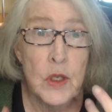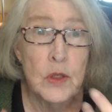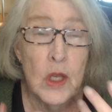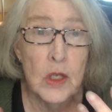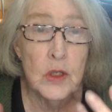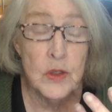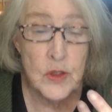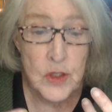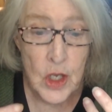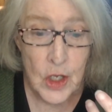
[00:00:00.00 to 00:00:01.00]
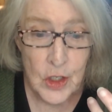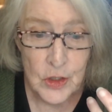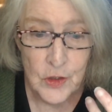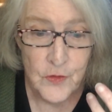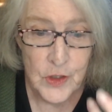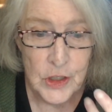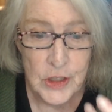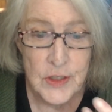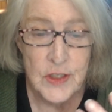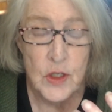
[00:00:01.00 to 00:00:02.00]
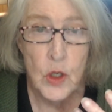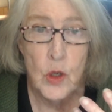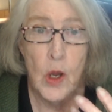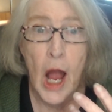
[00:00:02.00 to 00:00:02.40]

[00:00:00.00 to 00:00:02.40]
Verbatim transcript: that is the villain. So